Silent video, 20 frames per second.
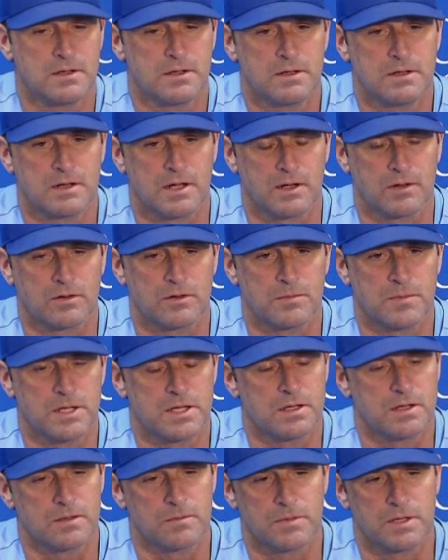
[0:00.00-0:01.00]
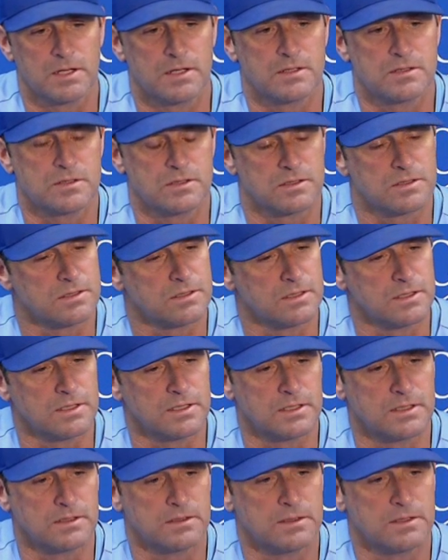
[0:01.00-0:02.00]
not going to be there, but it's just
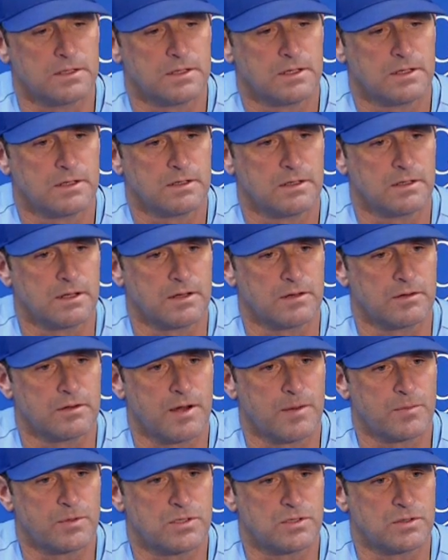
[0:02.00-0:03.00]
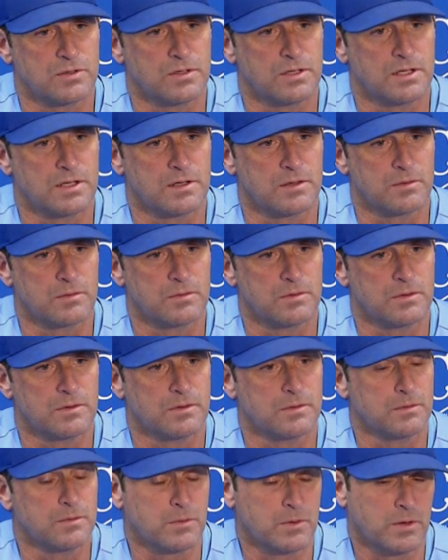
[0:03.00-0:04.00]
another opportunity that
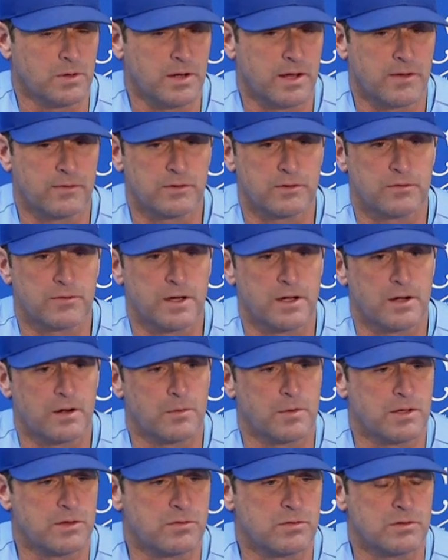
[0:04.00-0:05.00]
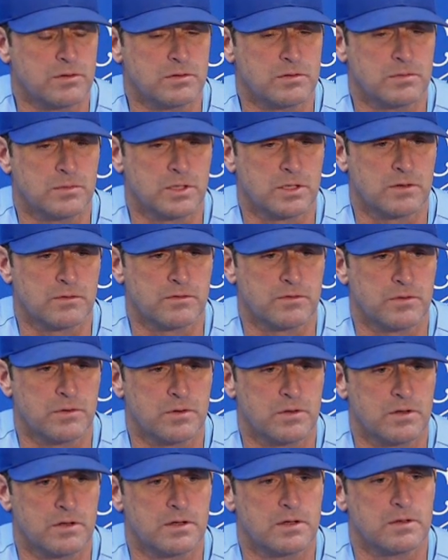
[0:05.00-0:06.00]
we're going to have to fight our way through, and looking
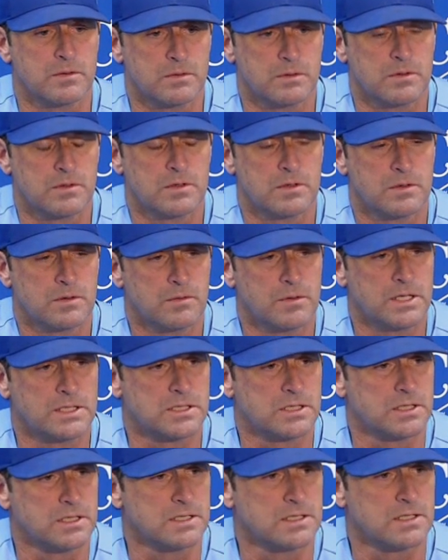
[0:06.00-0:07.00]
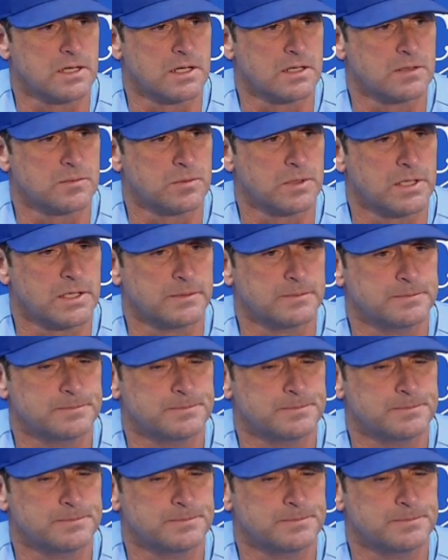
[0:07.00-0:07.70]
forward to watching these guys play.